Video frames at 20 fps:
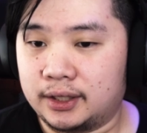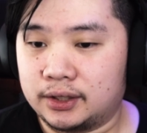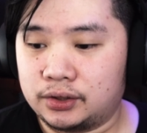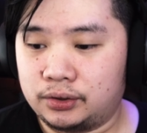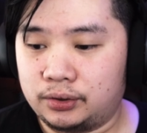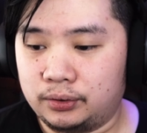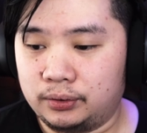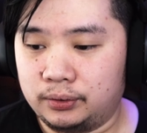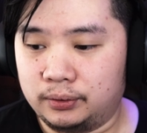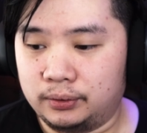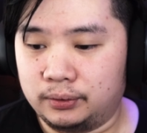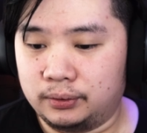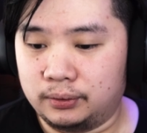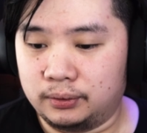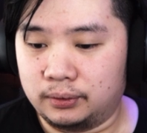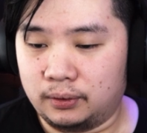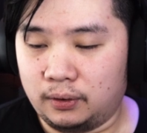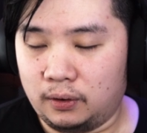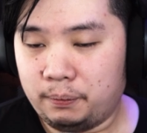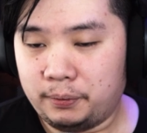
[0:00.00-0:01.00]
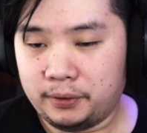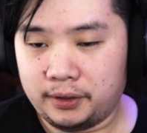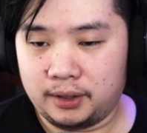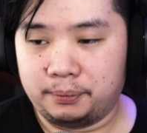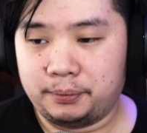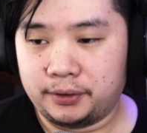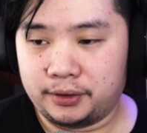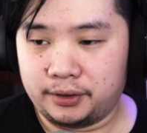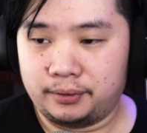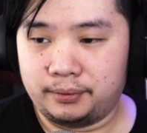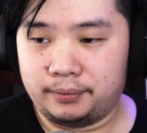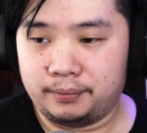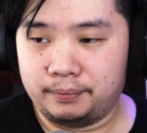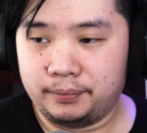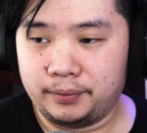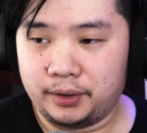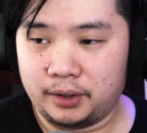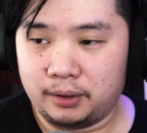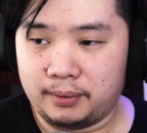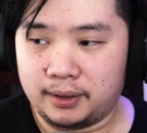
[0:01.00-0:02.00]
is to open up
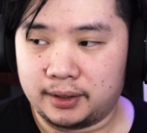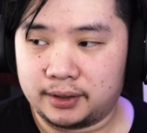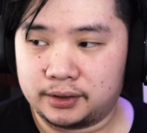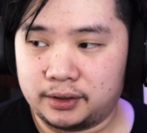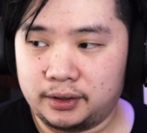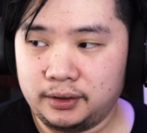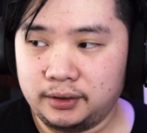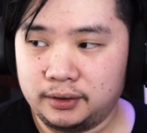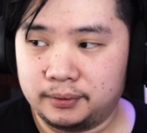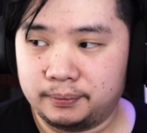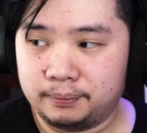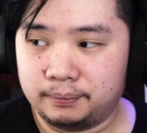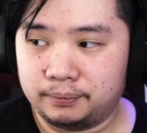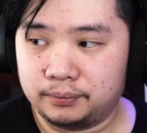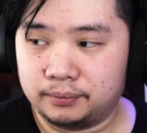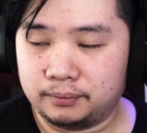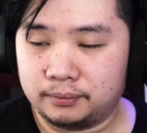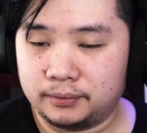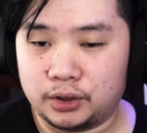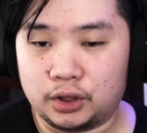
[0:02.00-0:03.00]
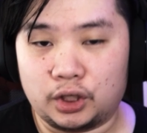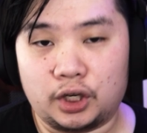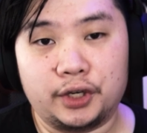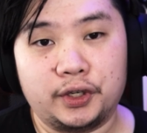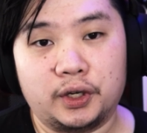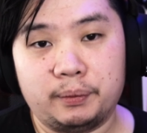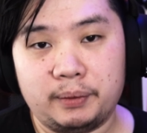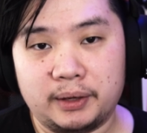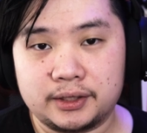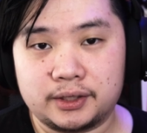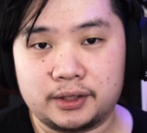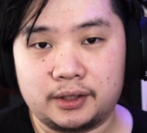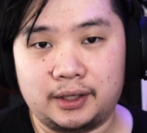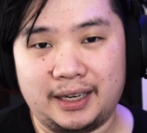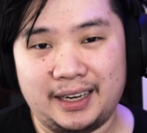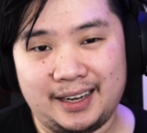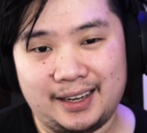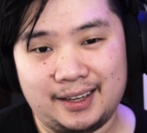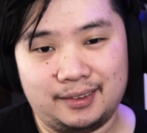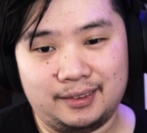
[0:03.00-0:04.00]
your mixer, your audio
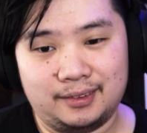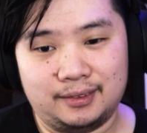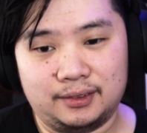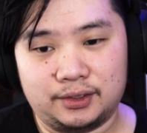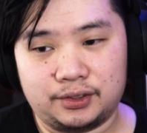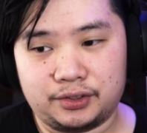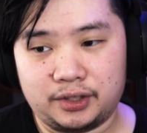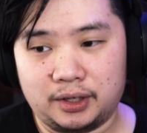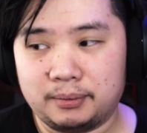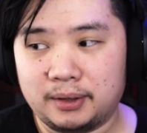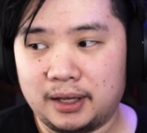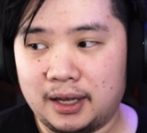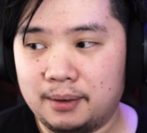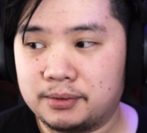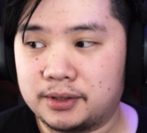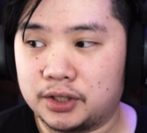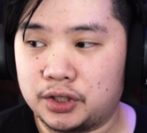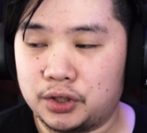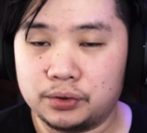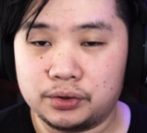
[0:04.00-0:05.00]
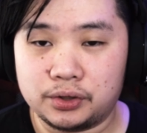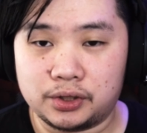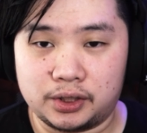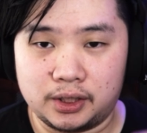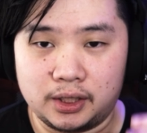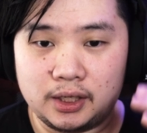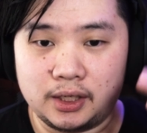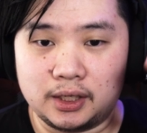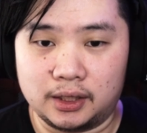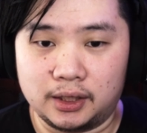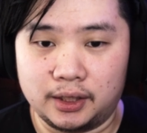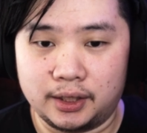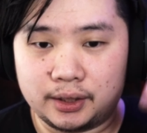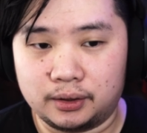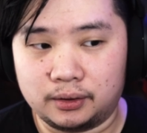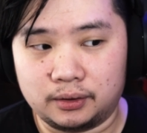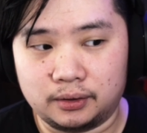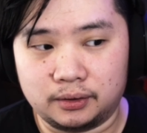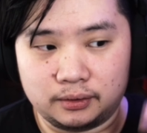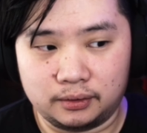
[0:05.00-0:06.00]
mixer in Streamlabs, and you'll see a
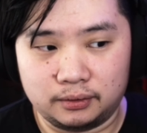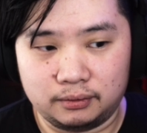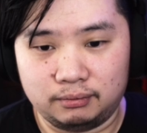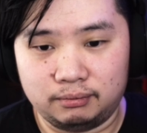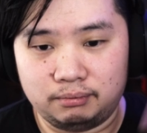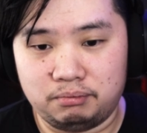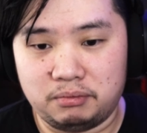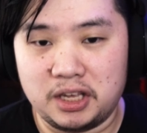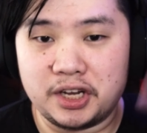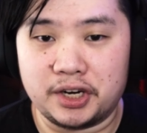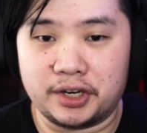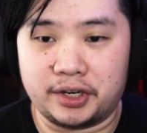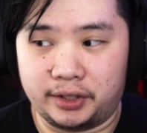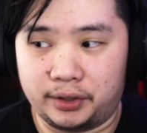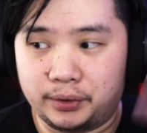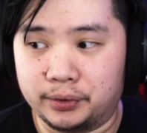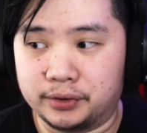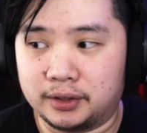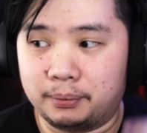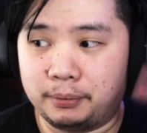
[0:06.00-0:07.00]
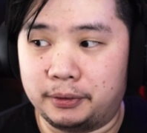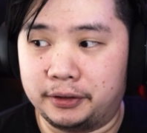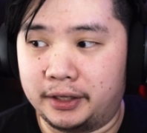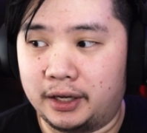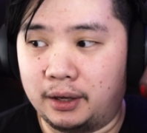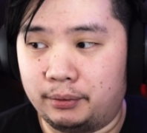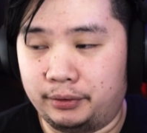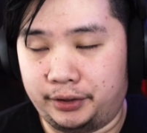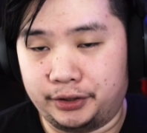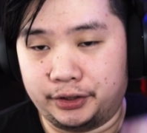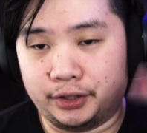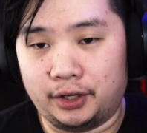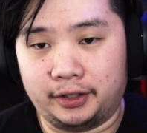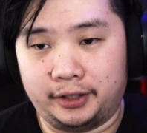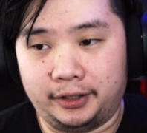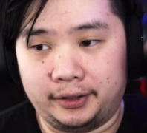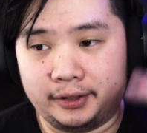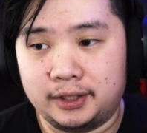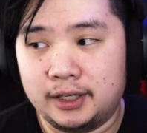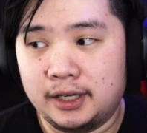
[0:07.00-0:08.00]
little meter that goes up and down when you're
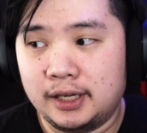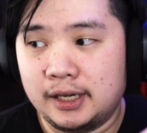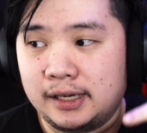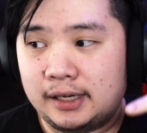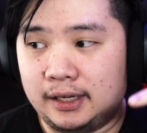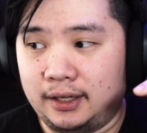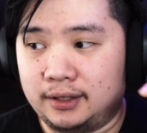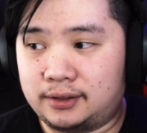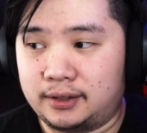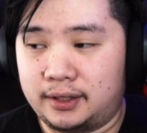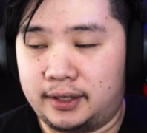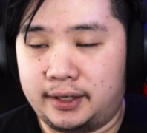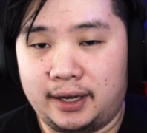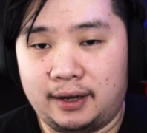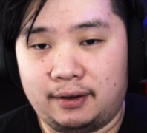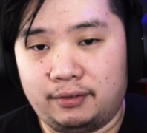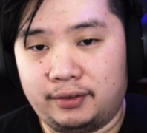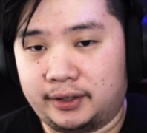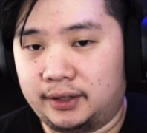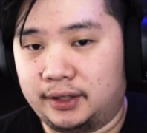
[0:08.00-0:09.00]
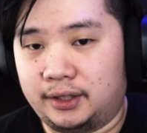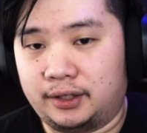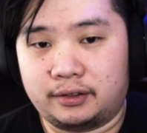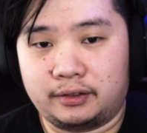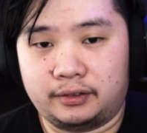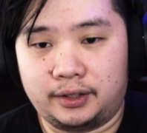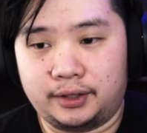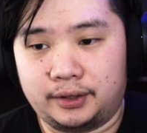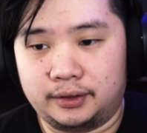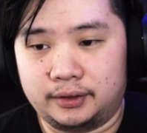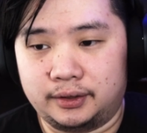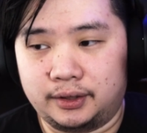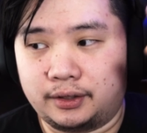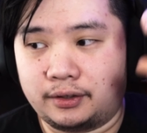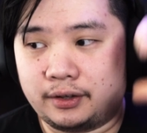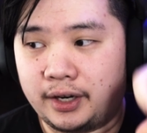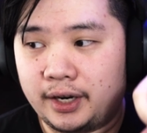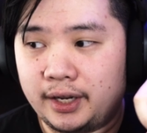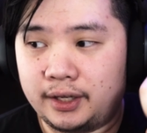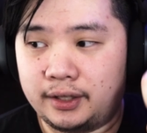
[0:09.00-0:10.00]
talking. It's gonna have like
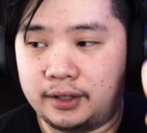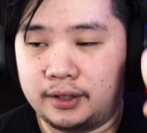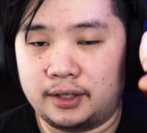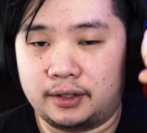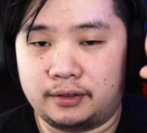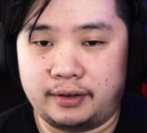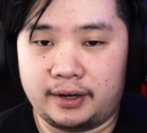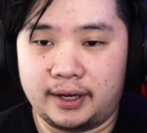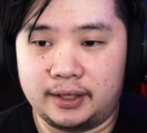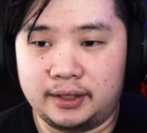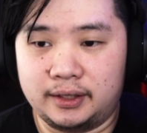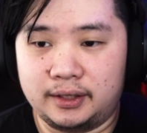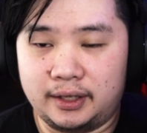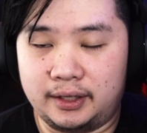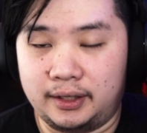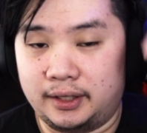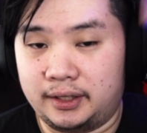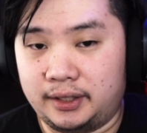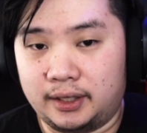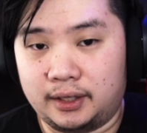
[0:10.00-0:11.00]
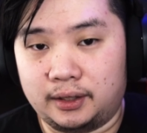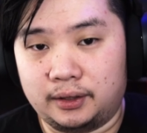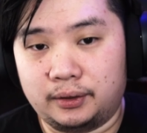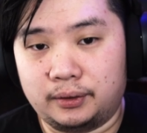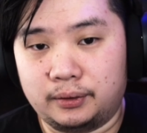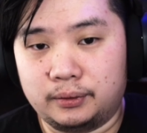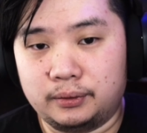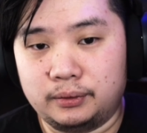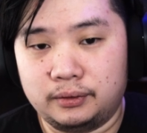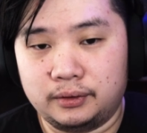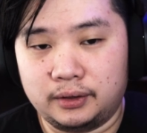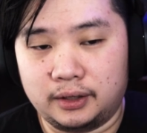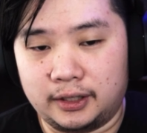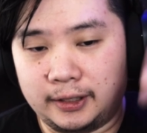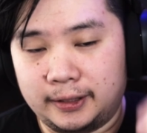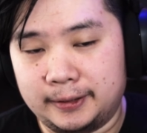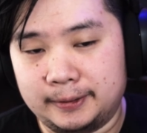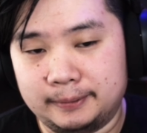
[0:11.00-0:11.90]
the green, the red, and the yellow